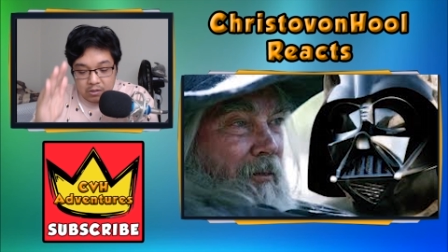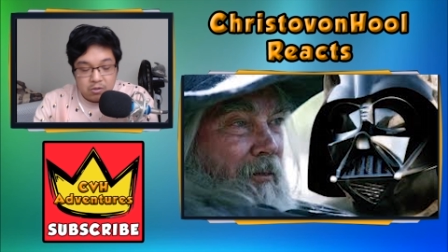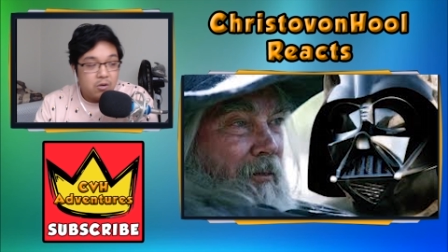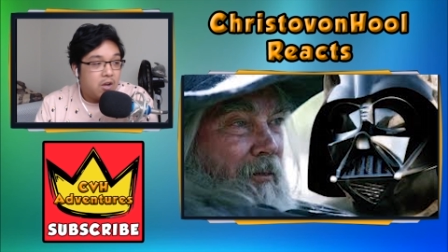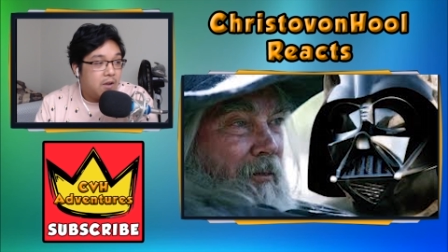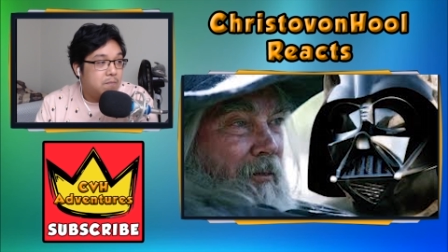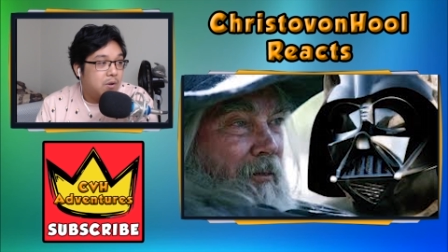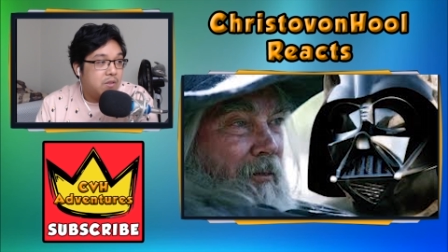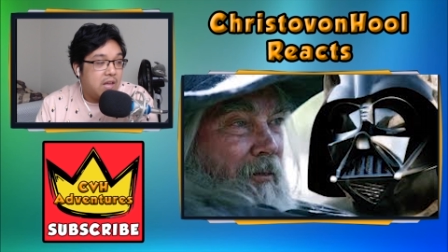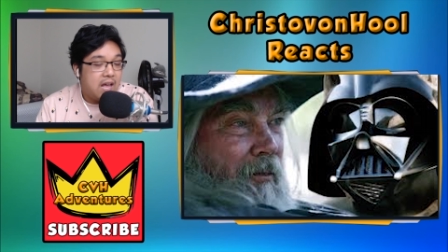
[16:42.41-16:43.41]
Good on
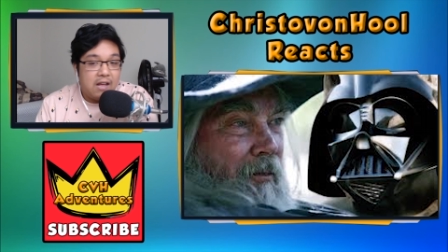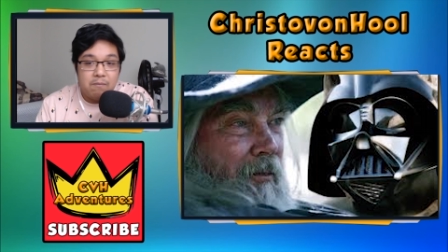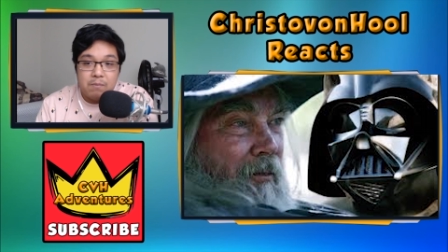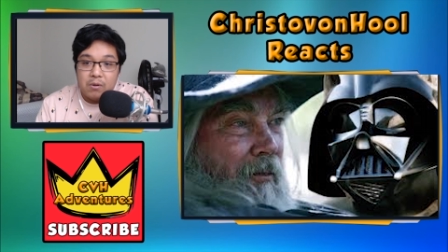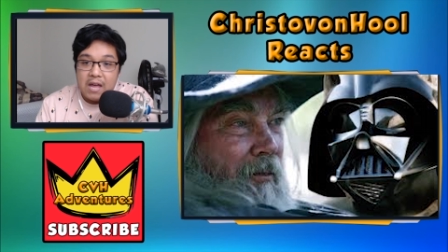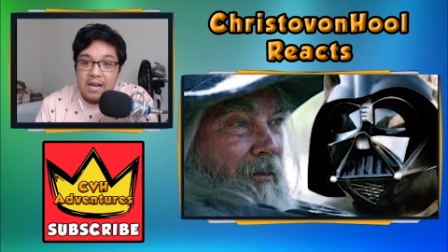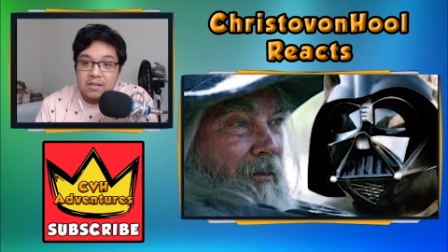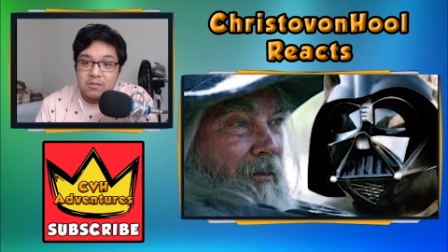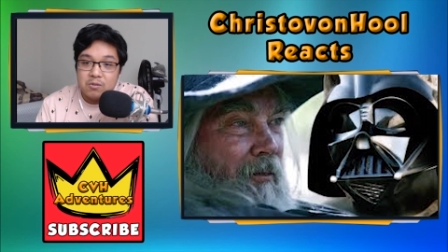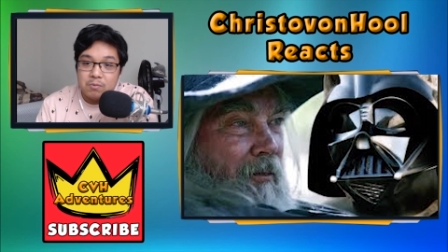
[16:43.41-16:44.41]
both both
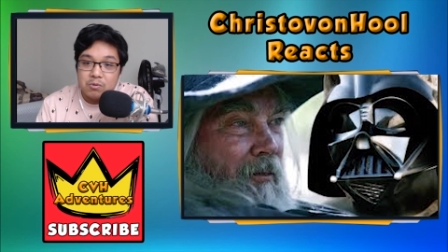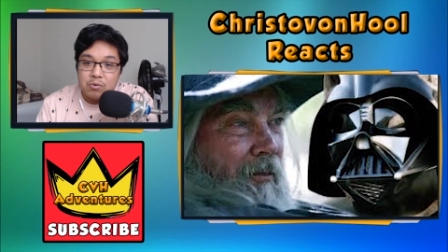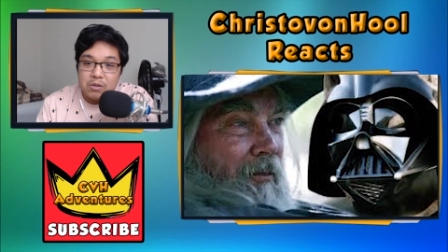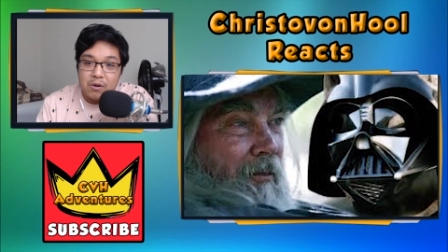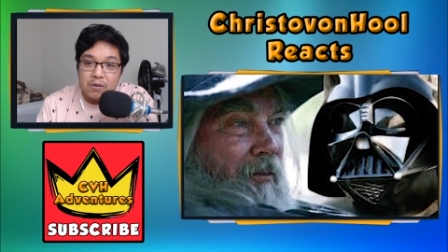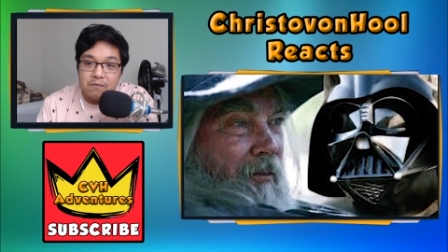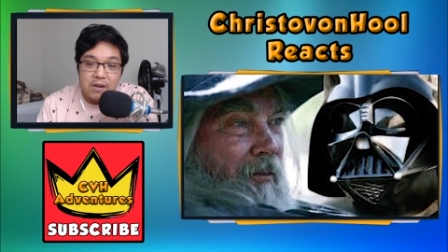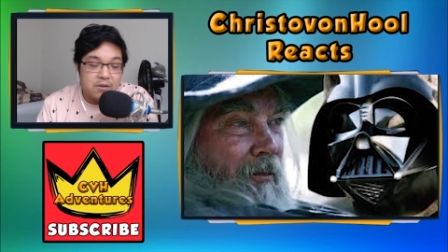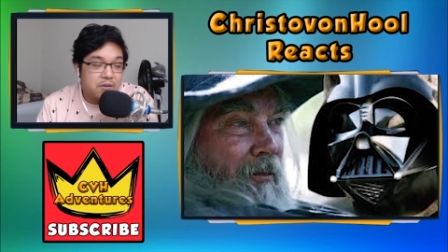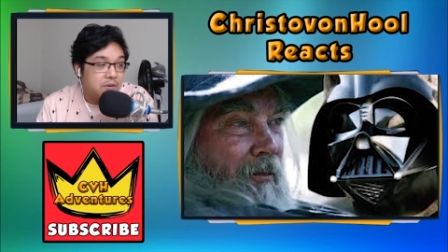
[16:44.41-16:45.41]
actors who portray Darth
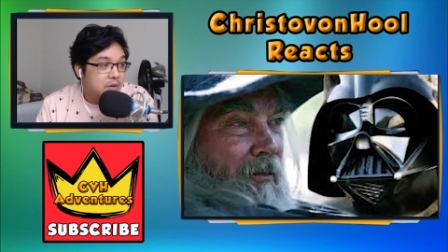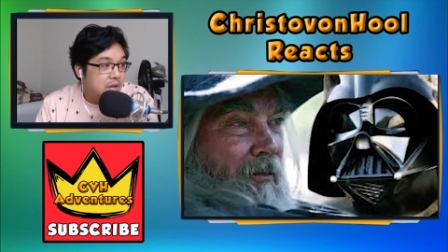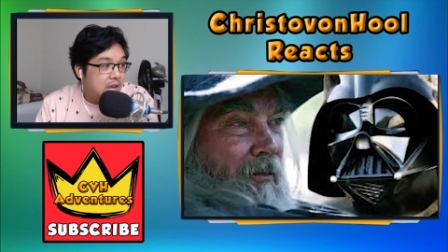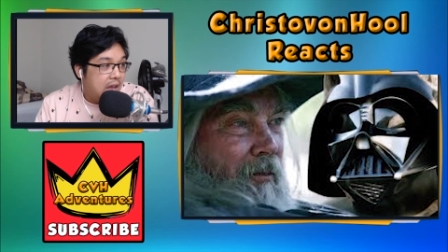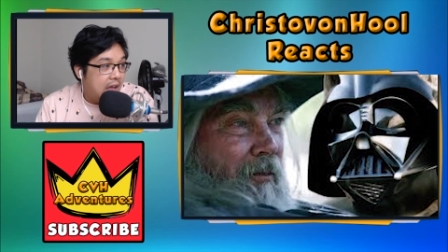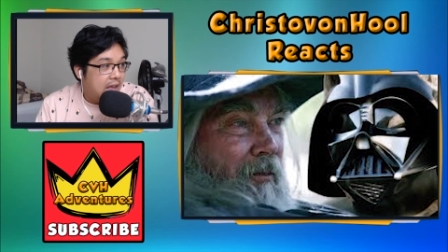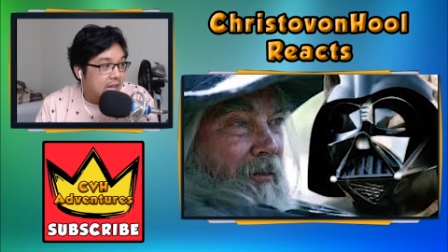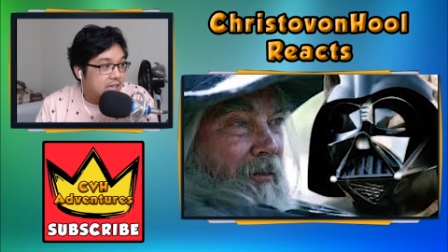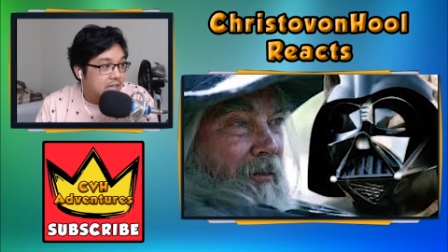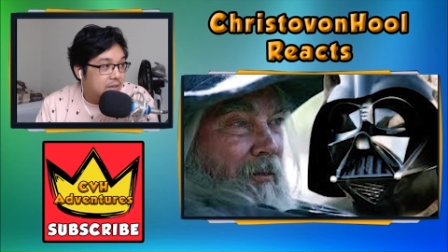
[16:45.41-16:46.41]
Vader
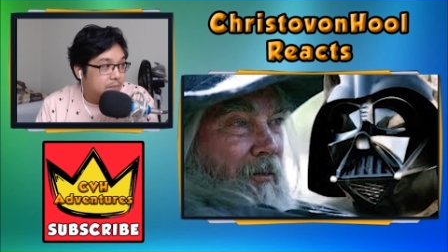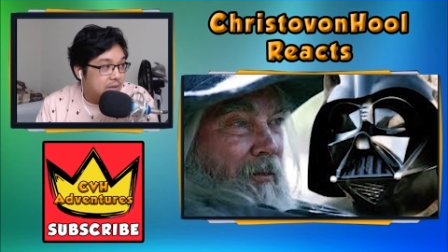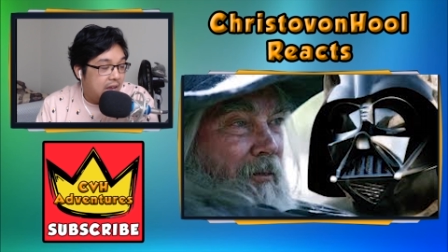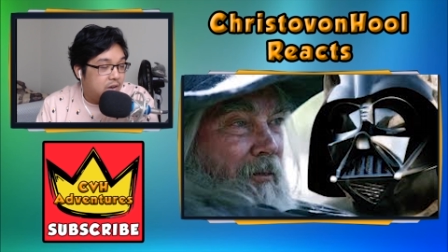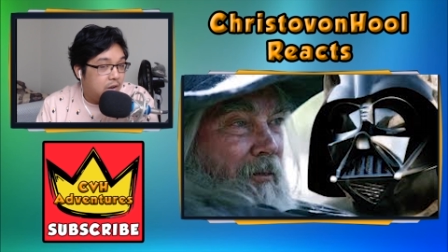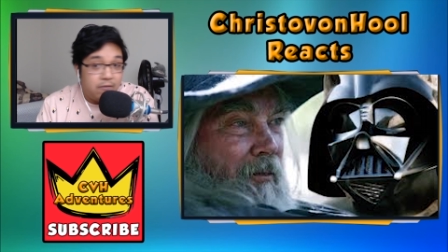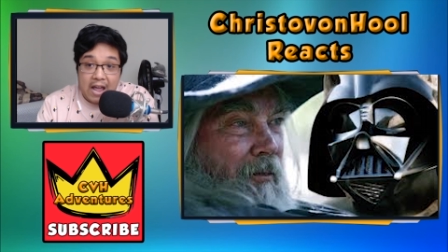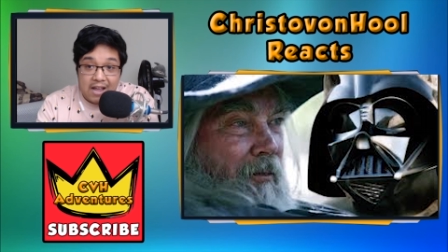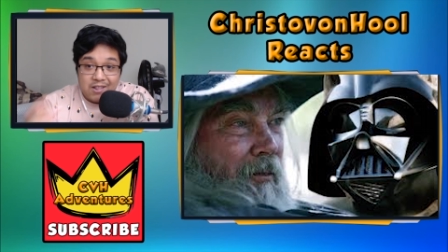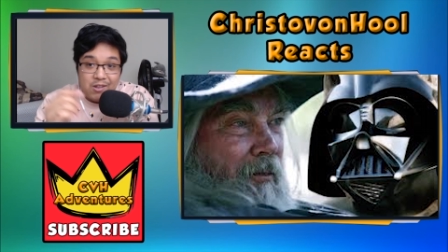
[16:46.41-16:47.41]
and um, Gandalf
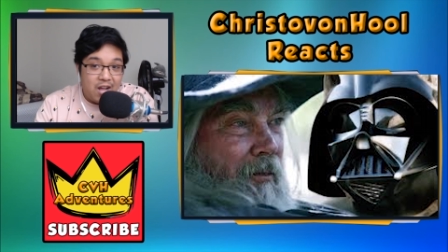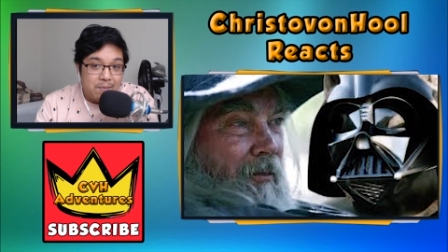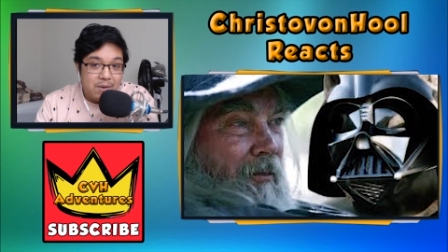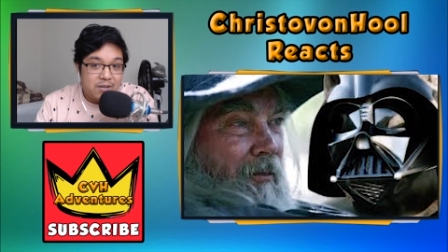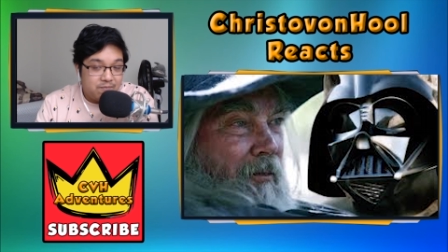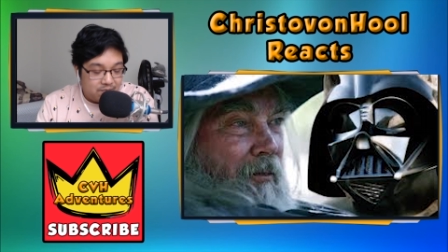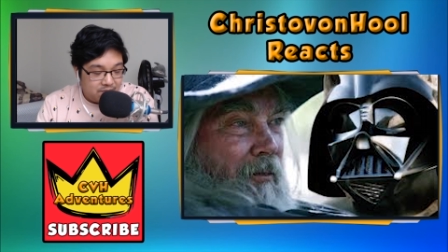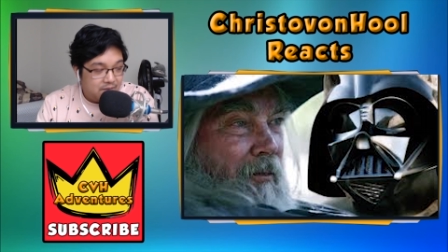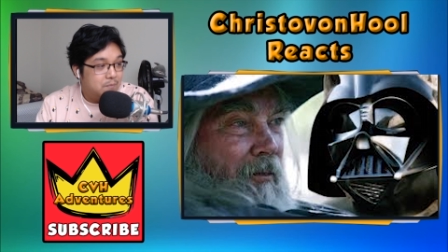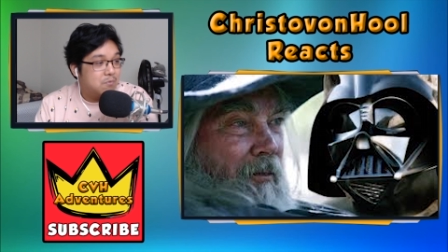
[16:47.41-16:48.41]
and the Hobbit.
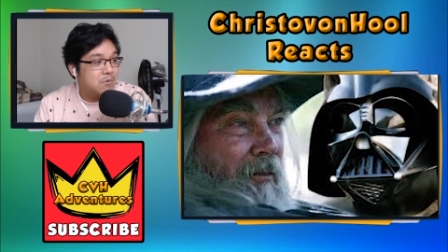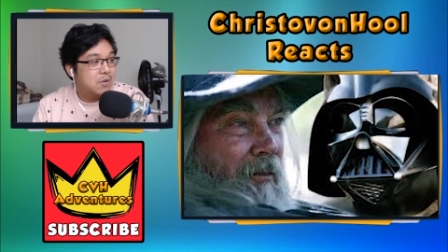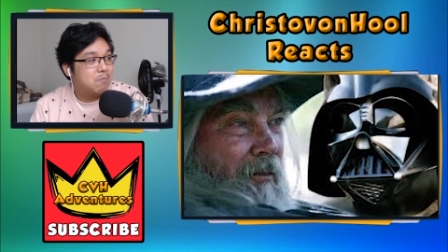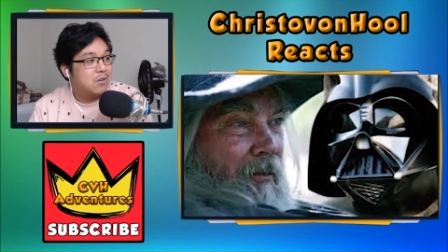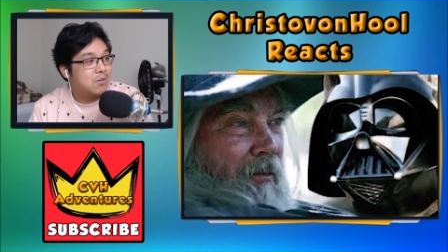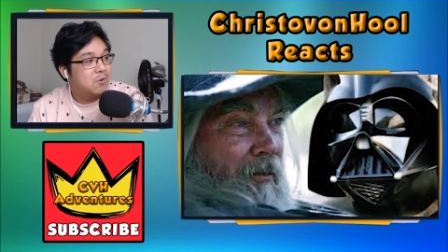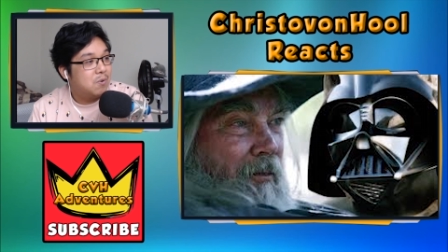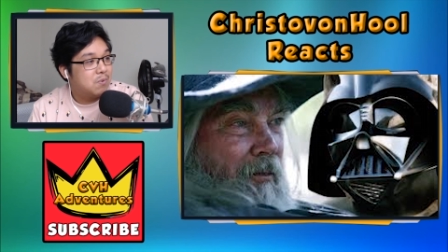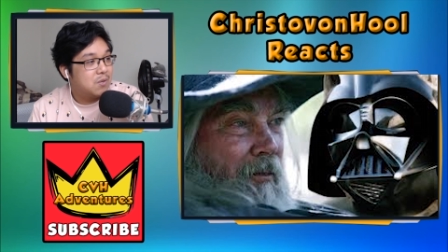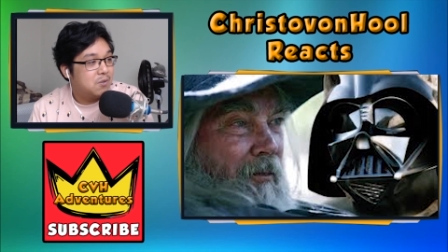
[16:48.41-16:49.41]
Pretty pretty
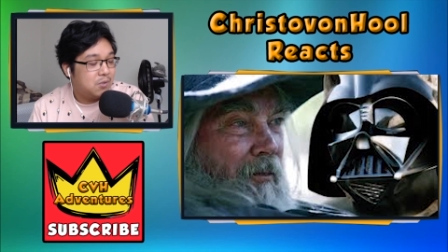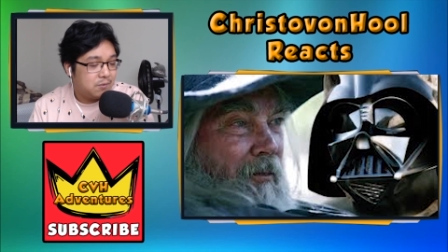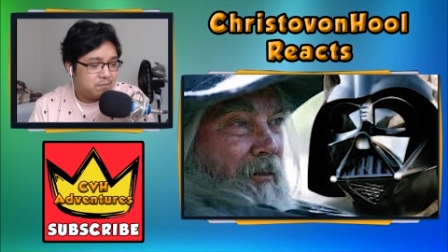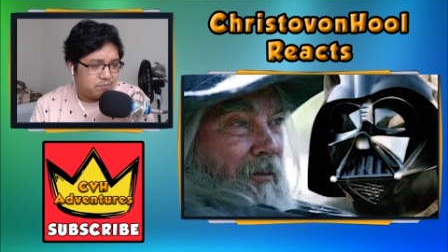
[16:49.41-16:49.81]
cool, pretty cool.